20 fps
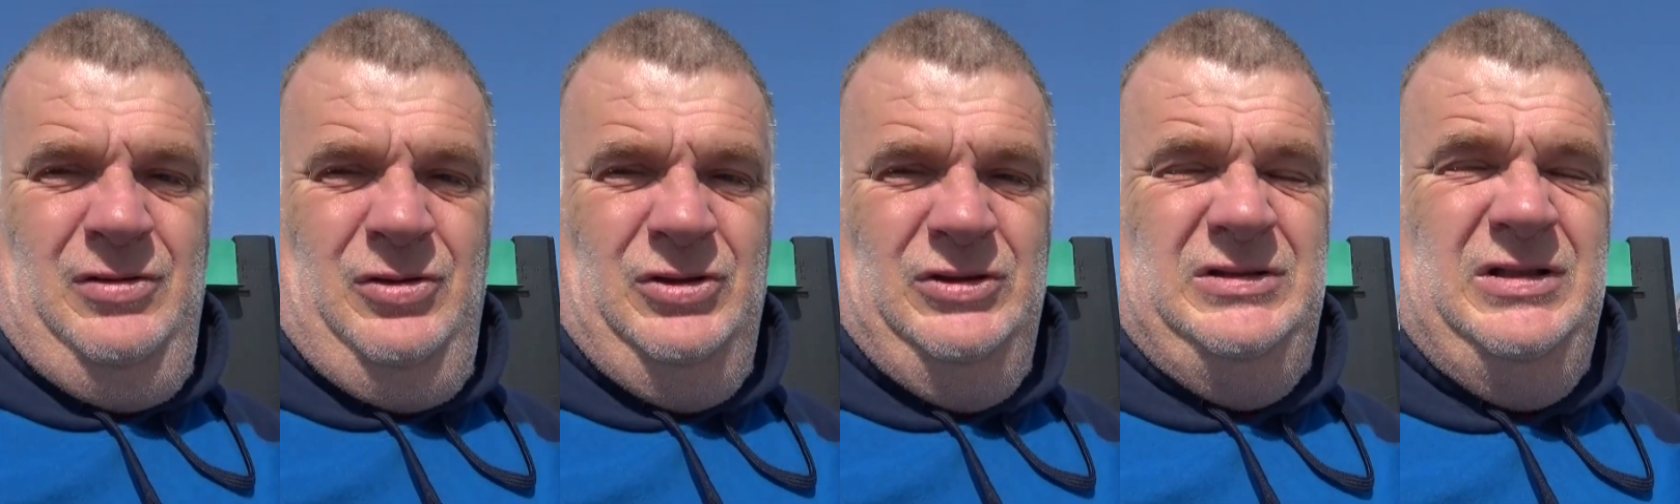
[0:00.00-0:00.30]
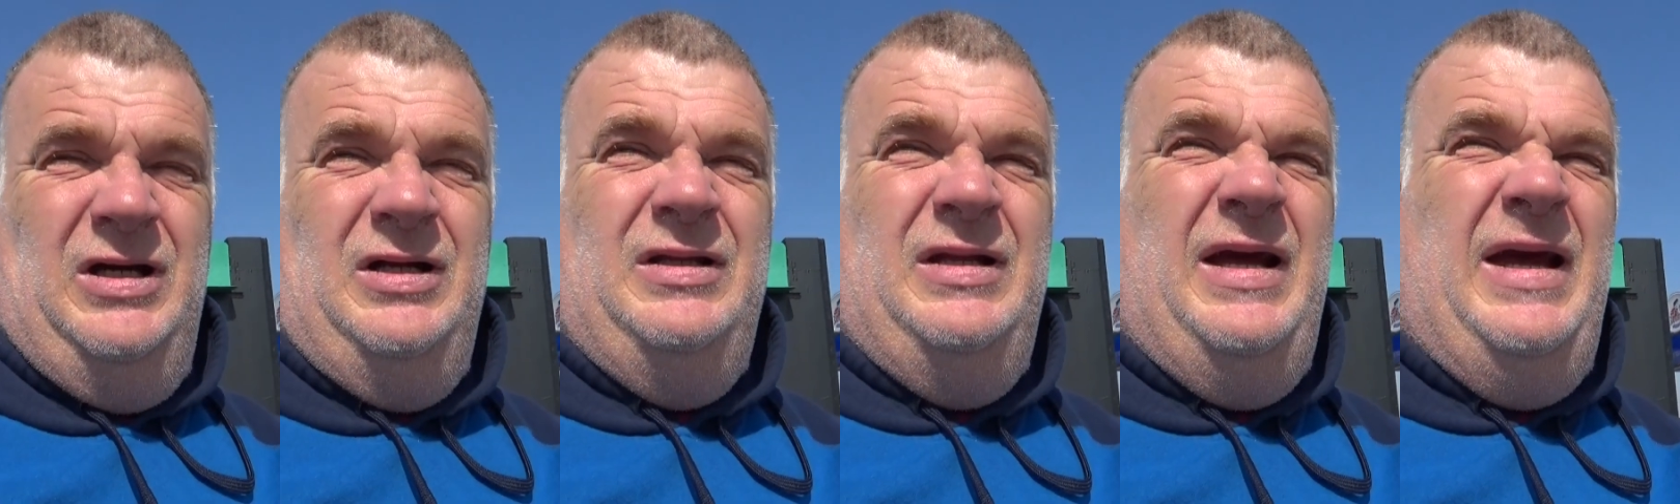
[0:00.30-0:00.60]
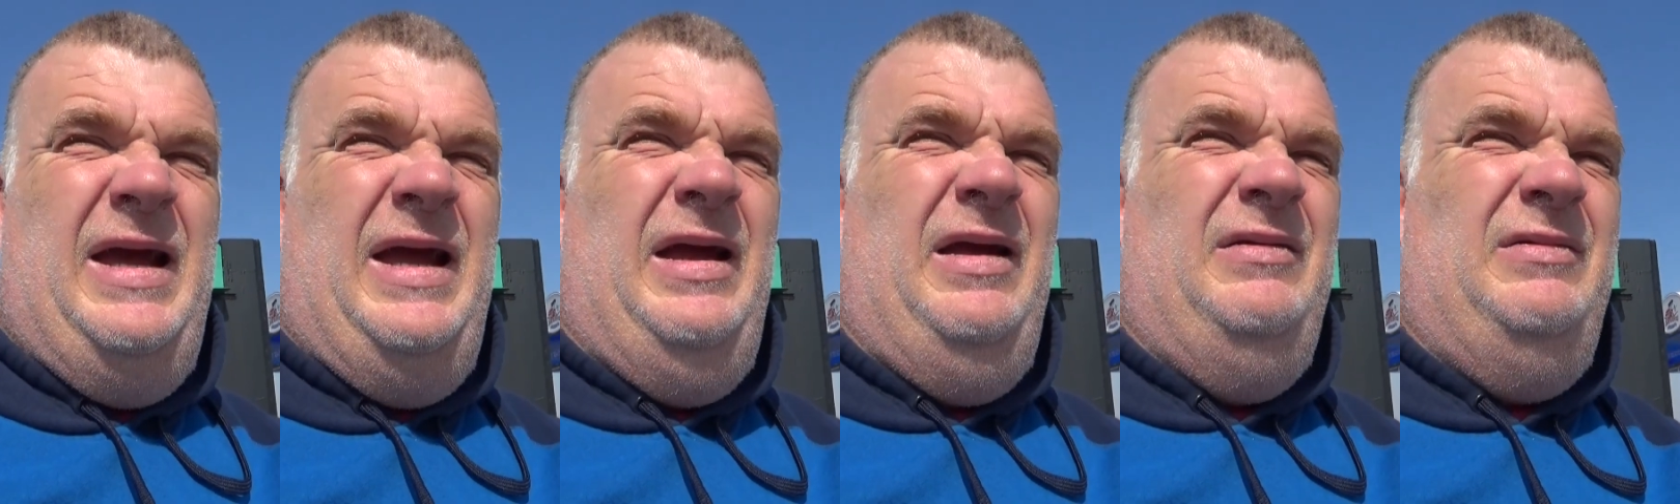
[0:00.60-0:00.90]
or
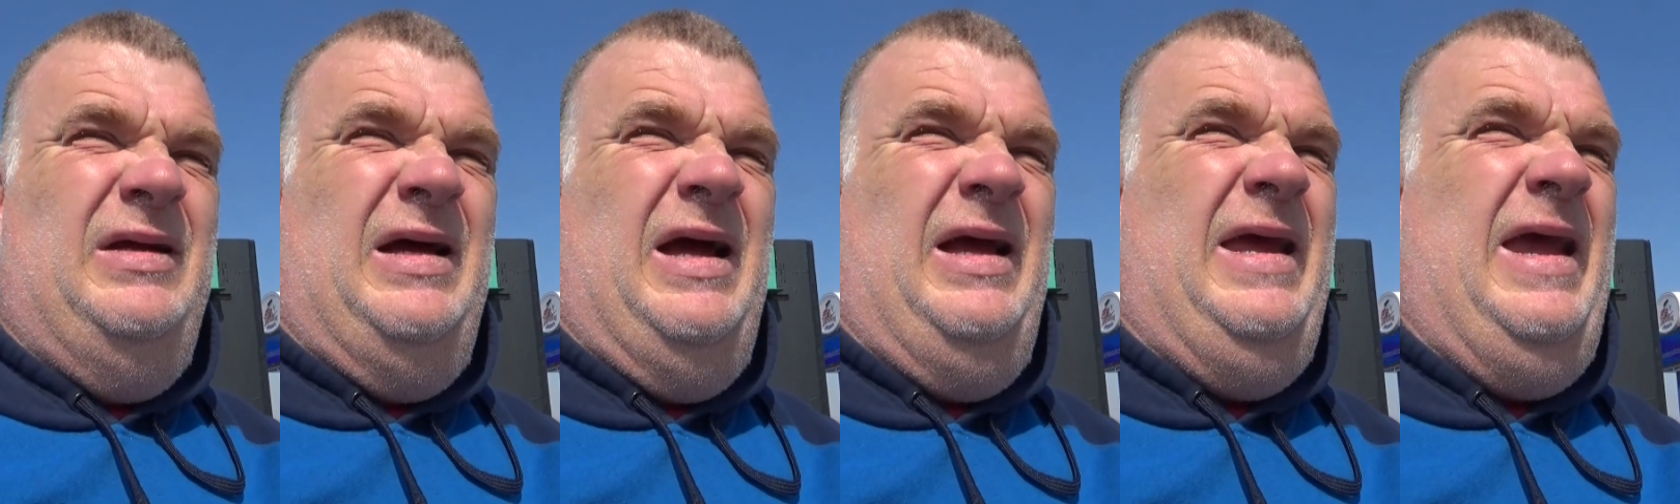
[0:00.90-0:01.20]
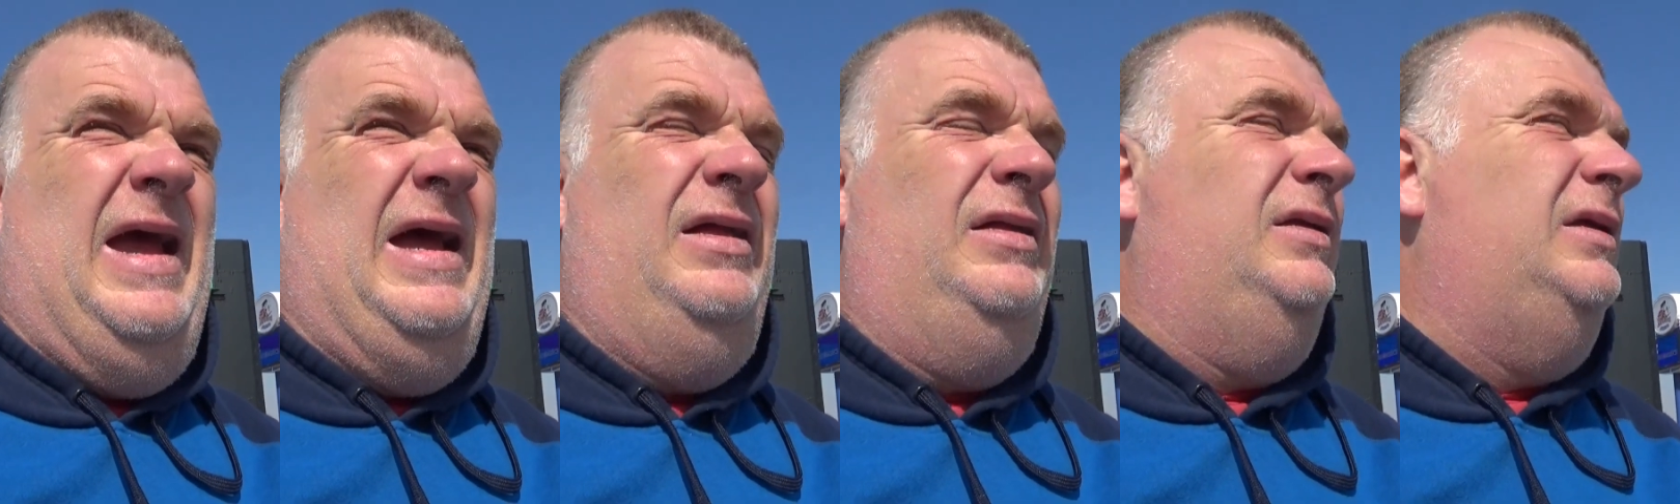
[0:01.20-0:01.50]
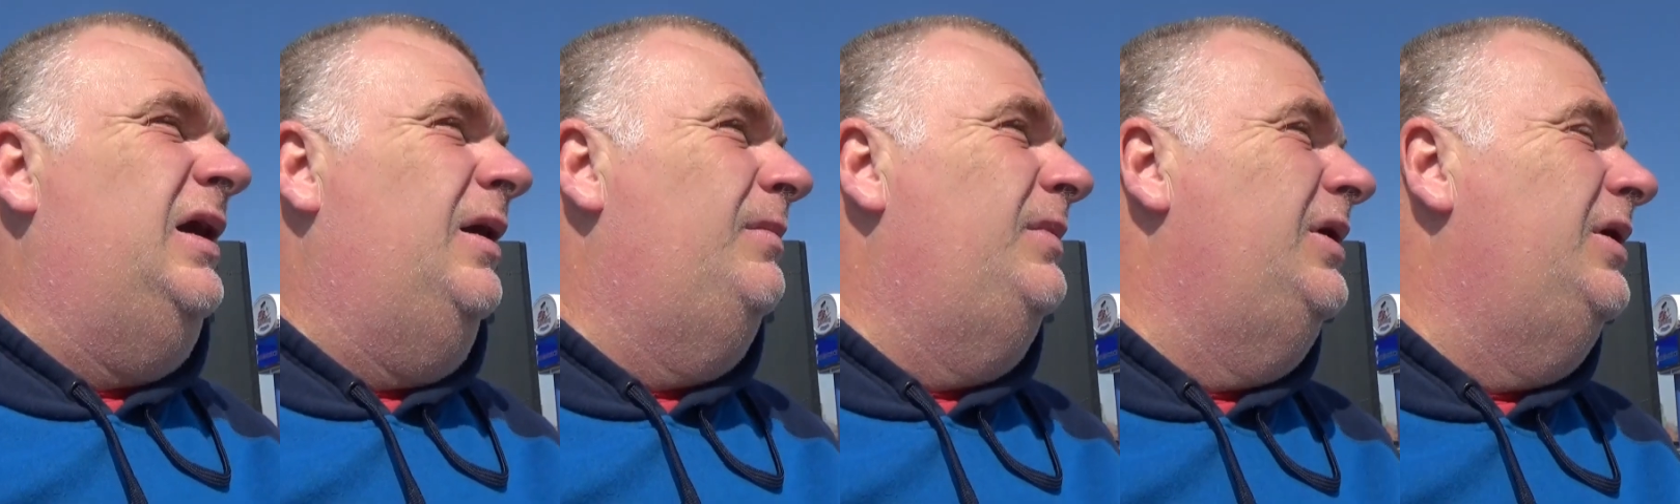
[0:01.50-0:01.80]
Sunday that I can't
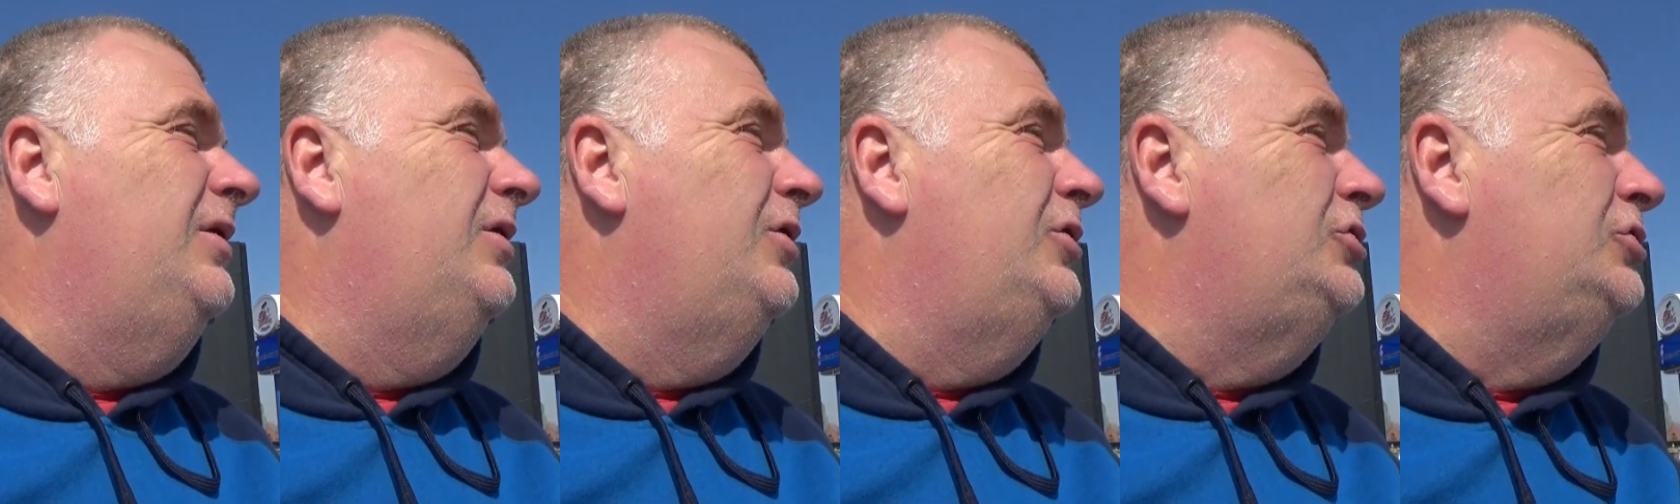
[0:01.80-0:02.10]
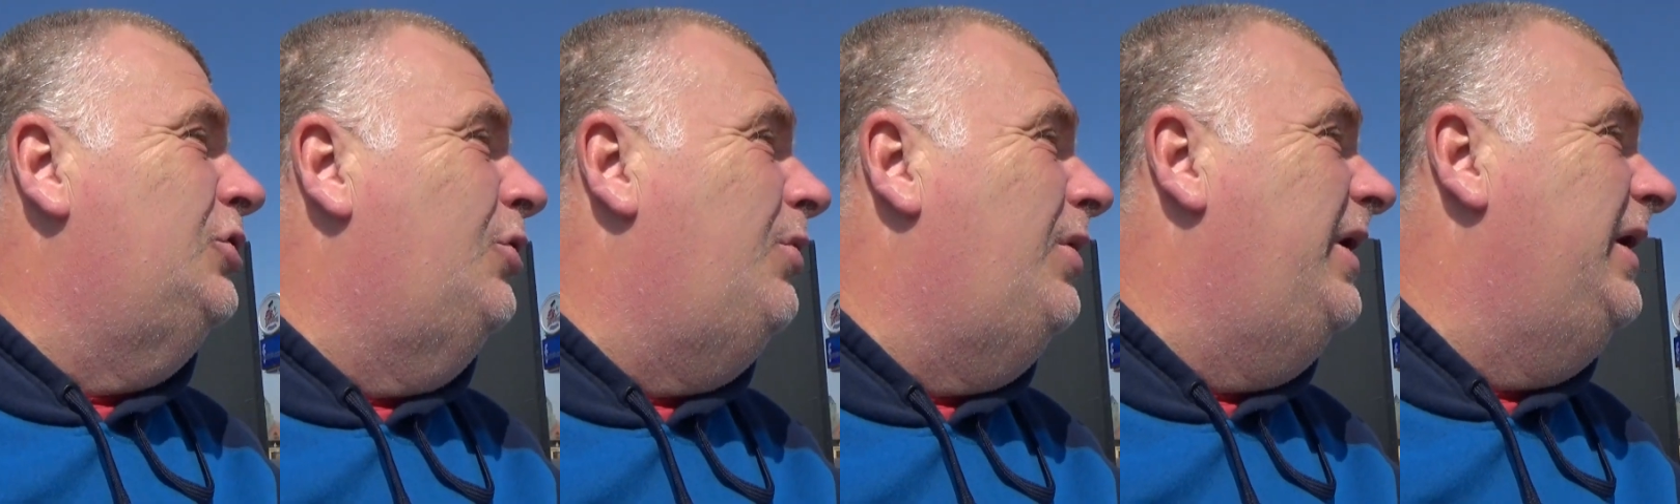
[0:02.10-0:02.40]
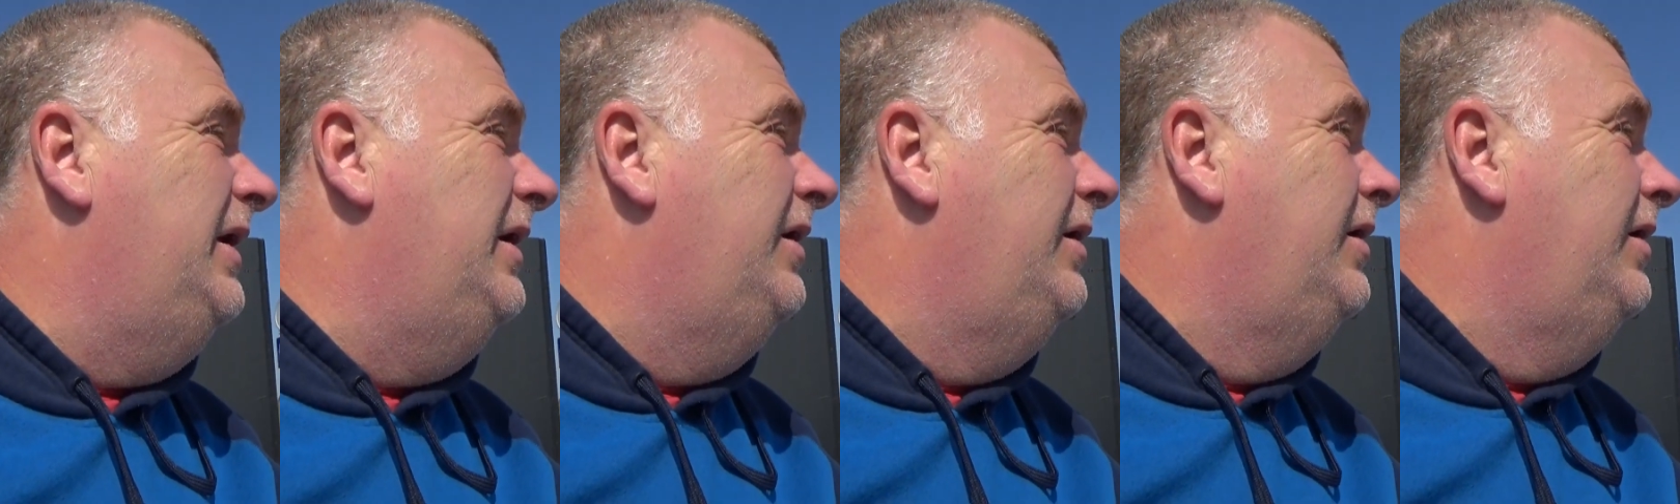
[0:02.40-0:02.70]
come in and
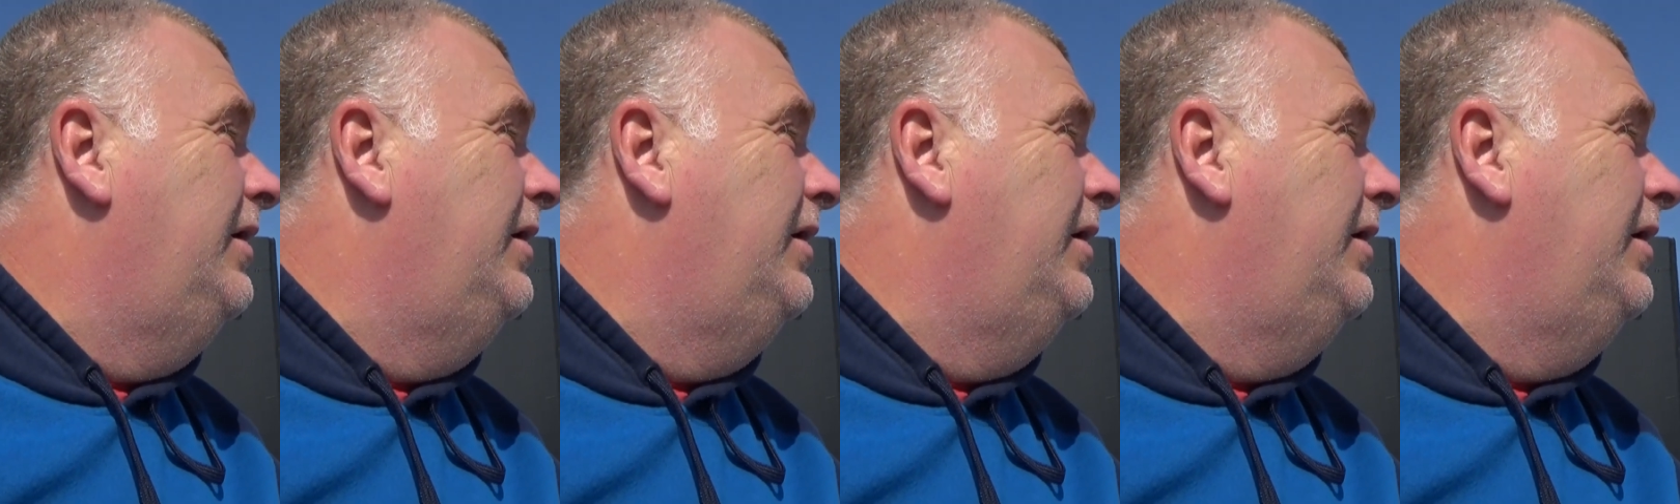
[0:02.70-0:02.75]
enjoy